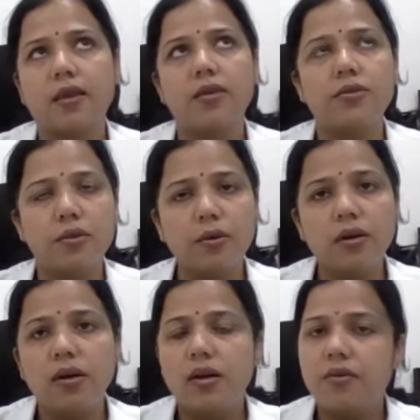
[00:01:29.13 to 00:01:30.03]
So,
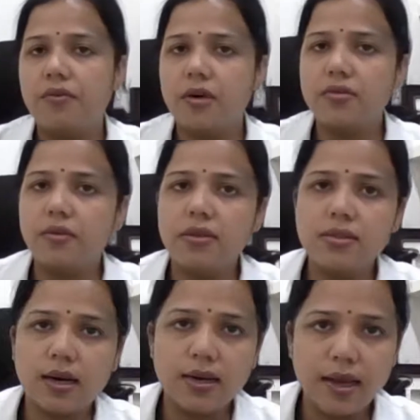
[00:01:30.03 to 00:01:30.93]
first we will
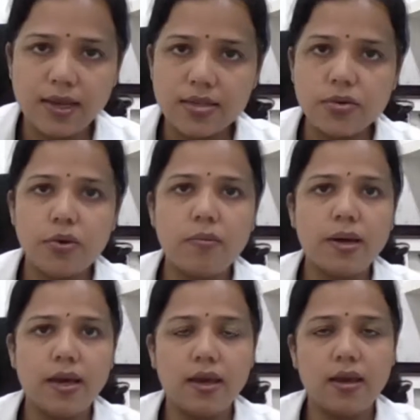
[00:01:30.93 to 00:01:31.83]
start as told
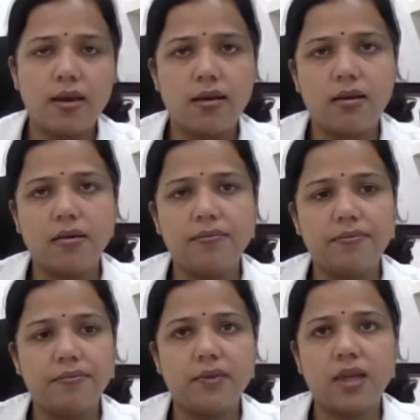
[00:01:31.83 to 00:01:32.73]
by
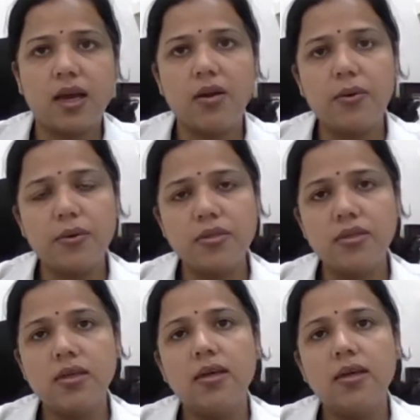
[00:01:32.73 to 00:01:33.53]
our host